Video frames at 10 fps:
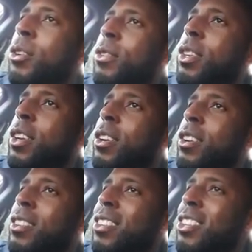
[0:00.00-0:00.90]
over the
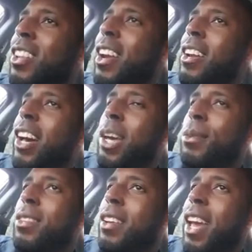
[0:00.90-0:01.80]
years, and there's a lot of
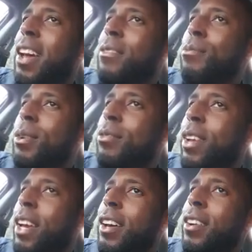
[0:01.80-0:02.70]
documents that haven't been
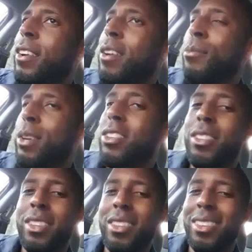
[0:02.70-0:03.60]
found or haven't been
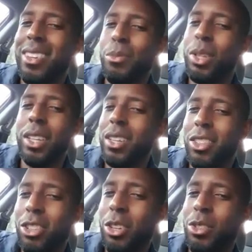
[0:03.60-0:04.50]
completely
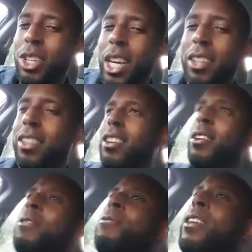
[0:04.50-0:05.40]
undisclosed yet.
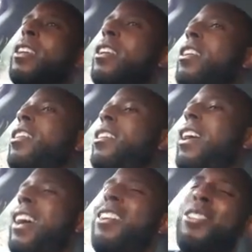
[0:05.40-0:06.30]
So
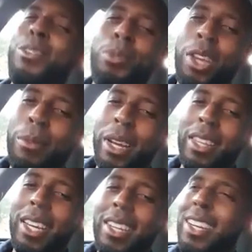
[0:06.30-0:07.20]
yeah, don't complain
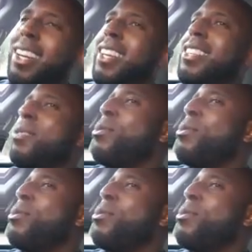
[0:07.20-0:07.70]
about that shit. It's a